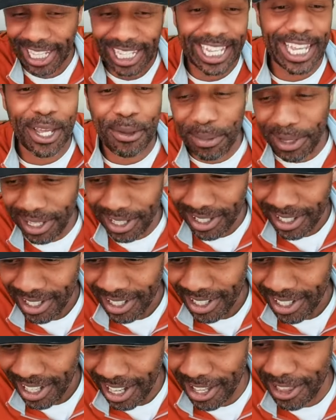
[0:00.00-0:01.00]
gimme
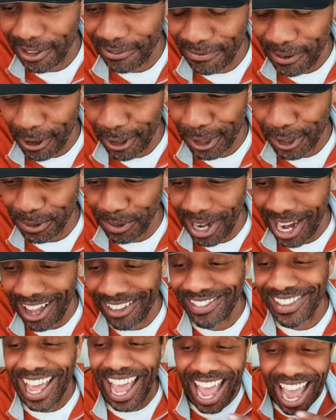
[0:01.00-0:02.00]
in the first
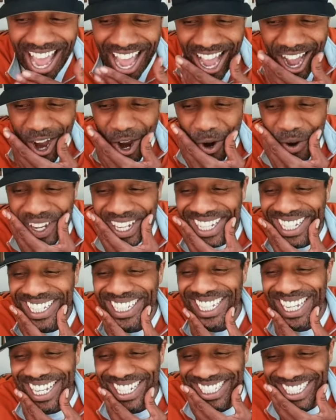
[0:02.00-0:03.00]
round. Now
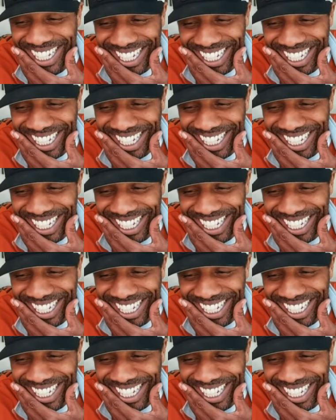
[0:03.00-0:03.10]
it gets